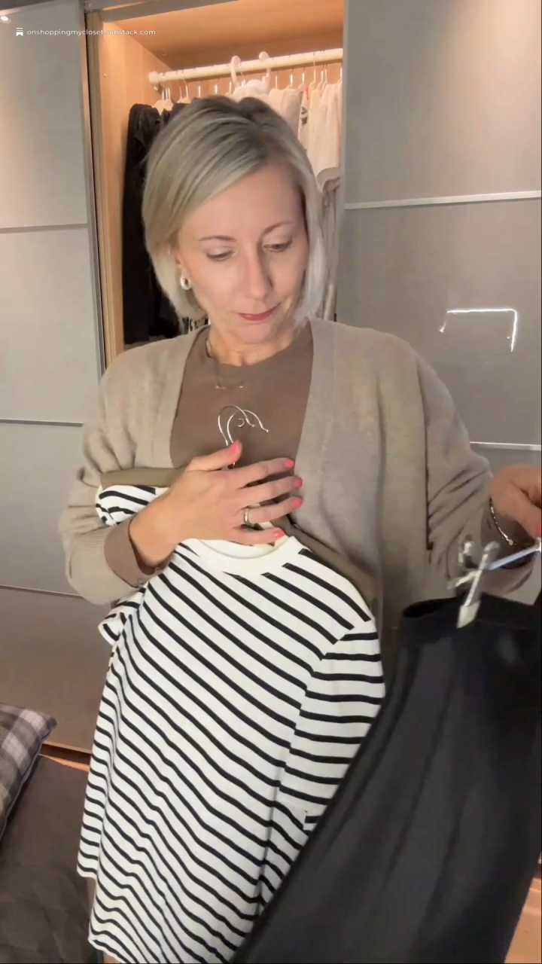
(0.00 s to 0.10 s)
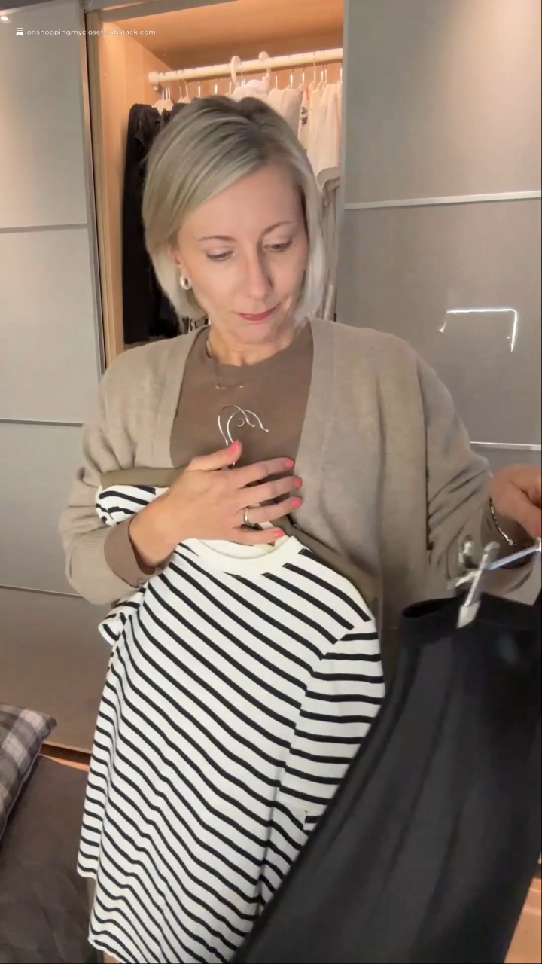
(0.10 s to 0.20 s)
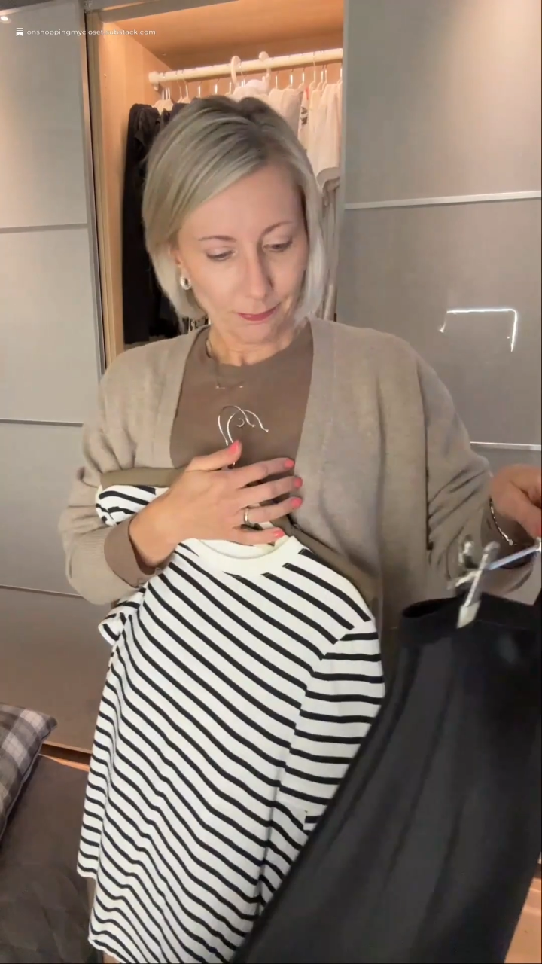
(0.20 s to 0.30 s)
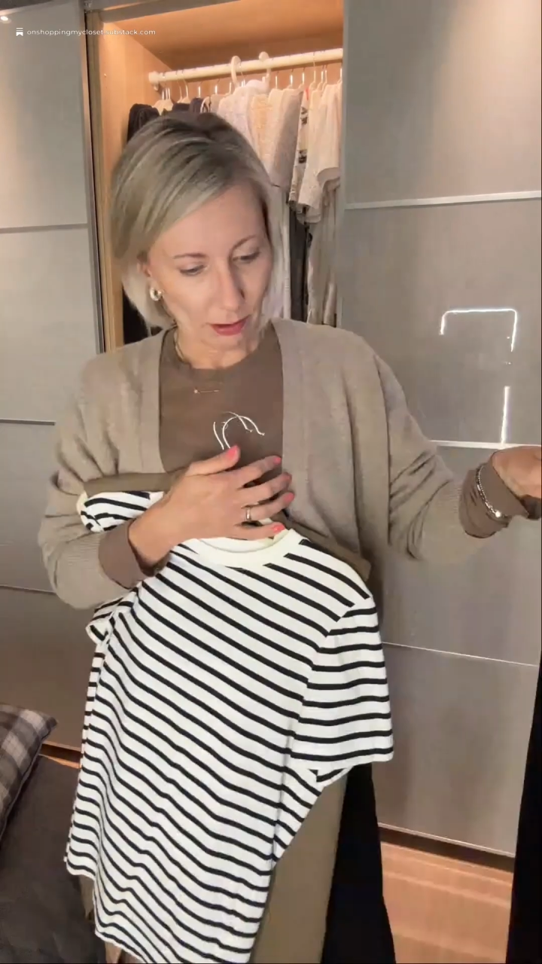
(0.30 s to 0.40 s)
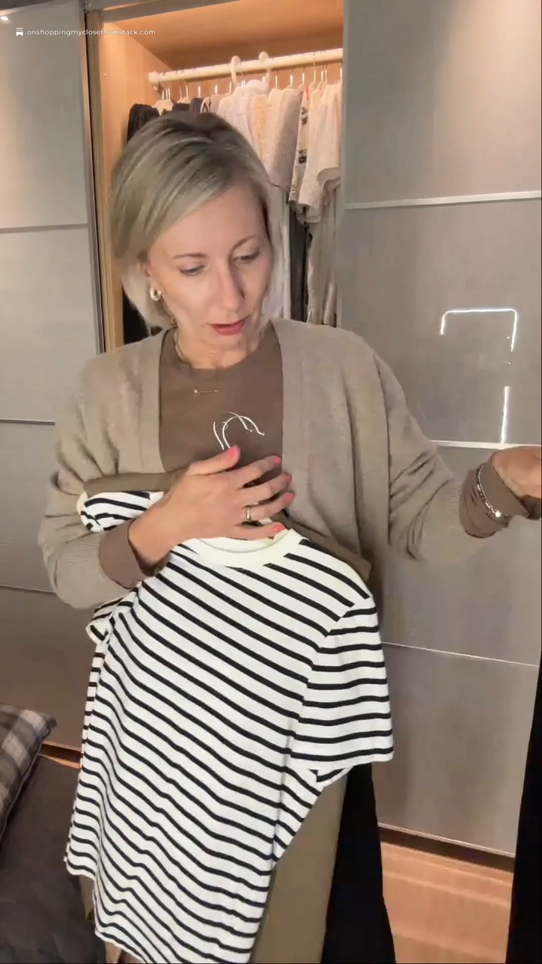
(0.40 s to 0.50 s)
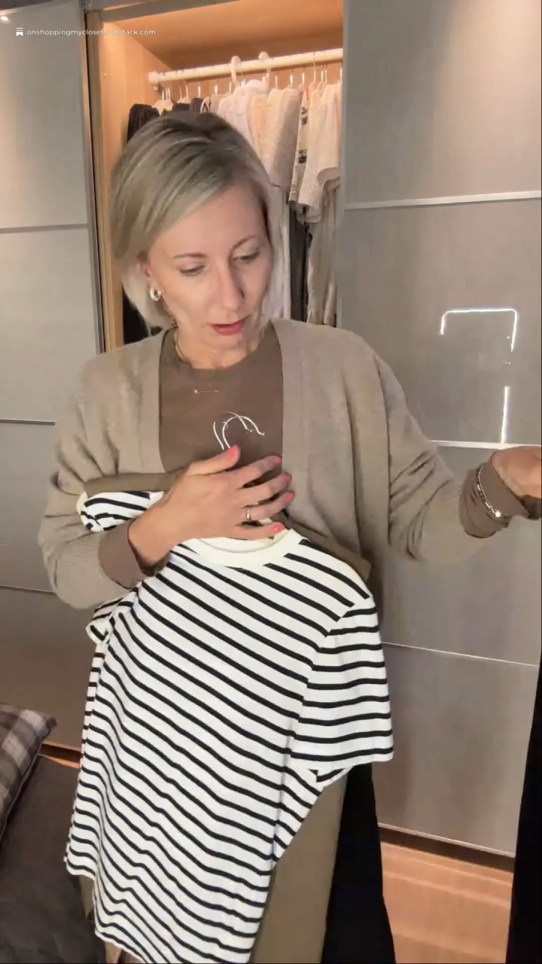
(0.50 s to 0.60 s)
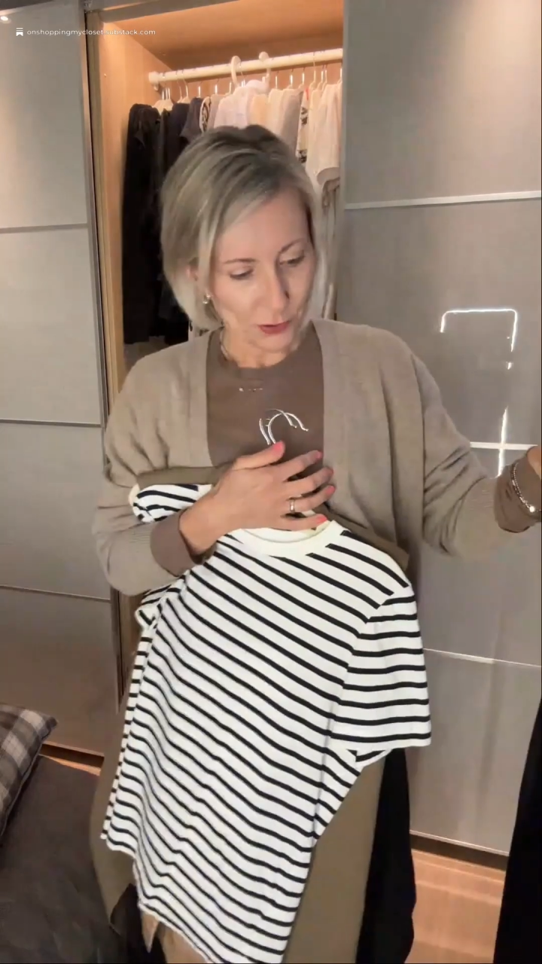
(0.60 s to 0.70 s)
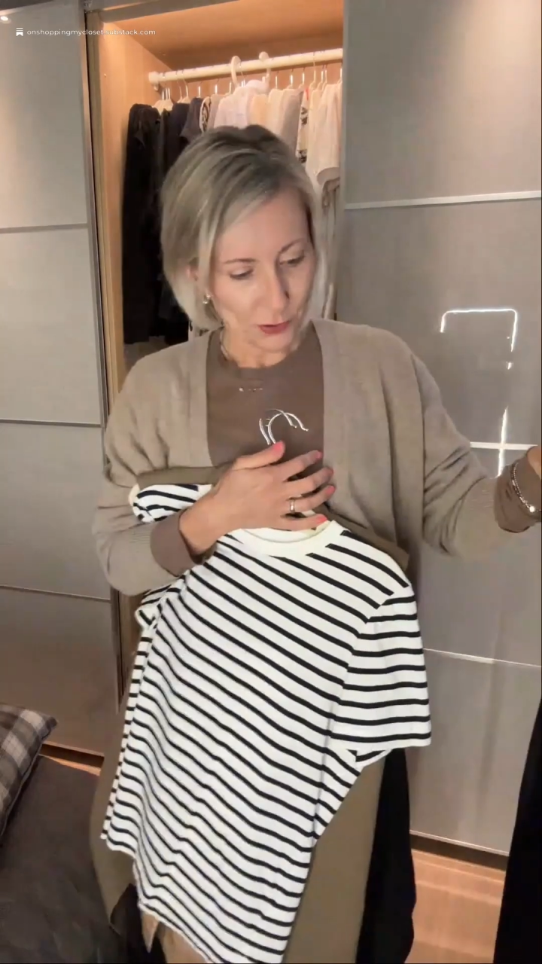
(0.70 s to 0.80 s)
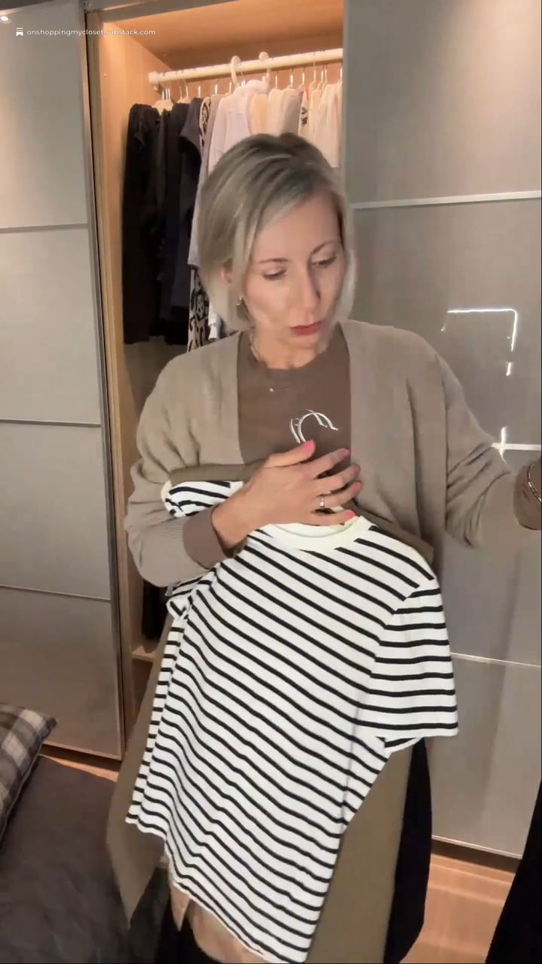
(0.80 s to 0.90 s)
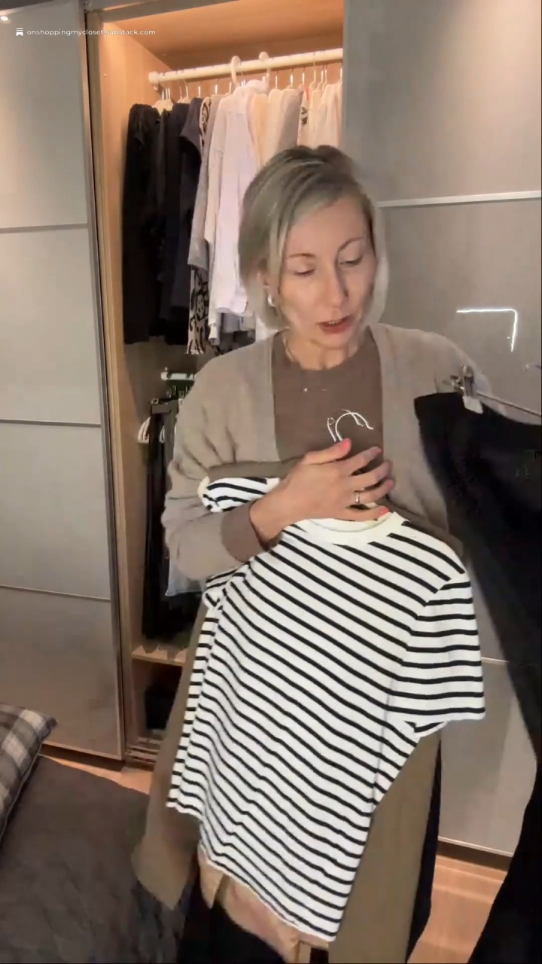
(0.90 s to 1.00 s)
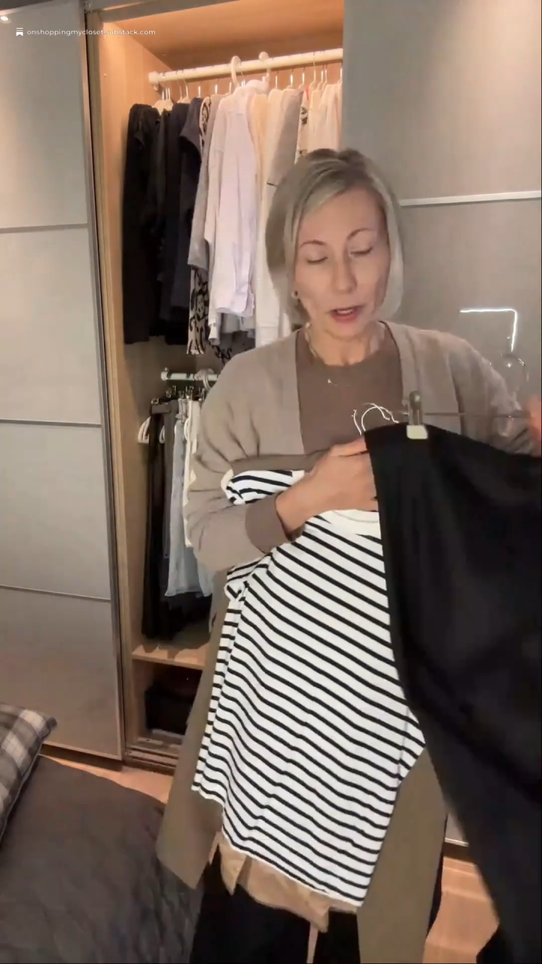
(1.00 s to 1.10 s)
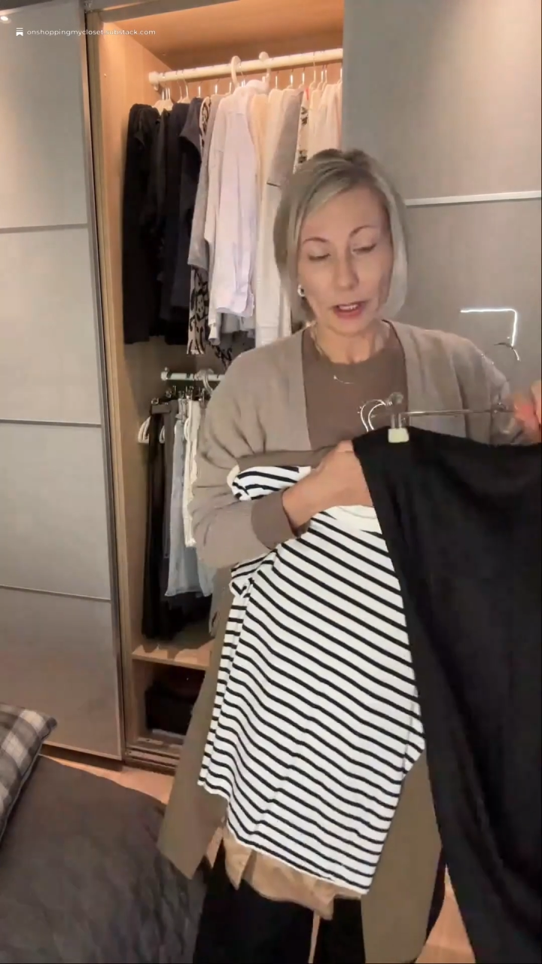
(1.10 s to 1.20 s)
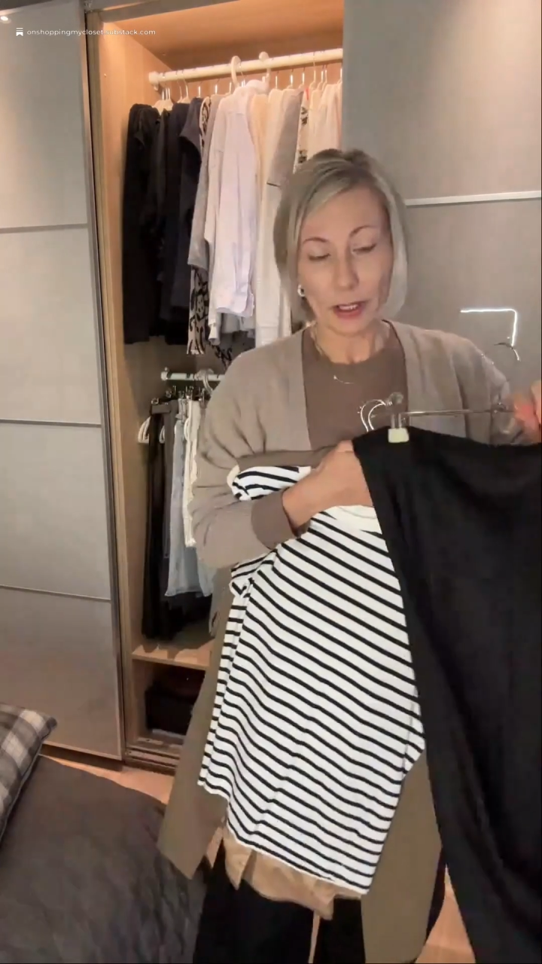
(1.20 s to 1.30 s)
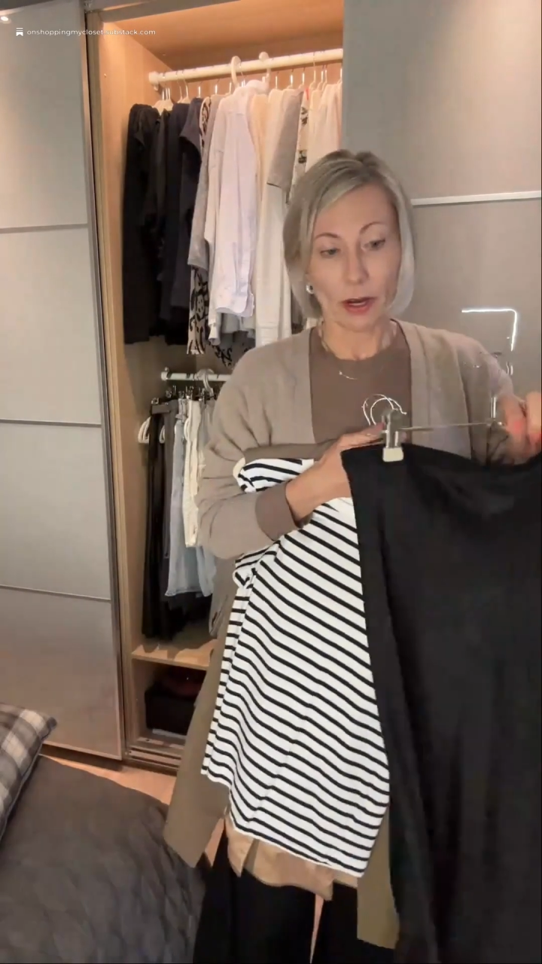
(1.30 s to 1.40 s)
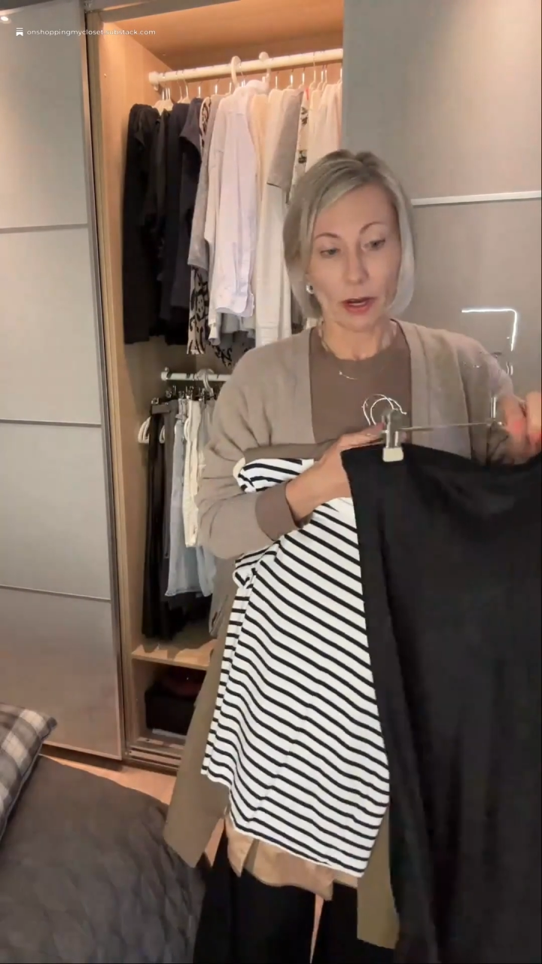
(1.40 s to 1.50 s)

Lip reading: So that is why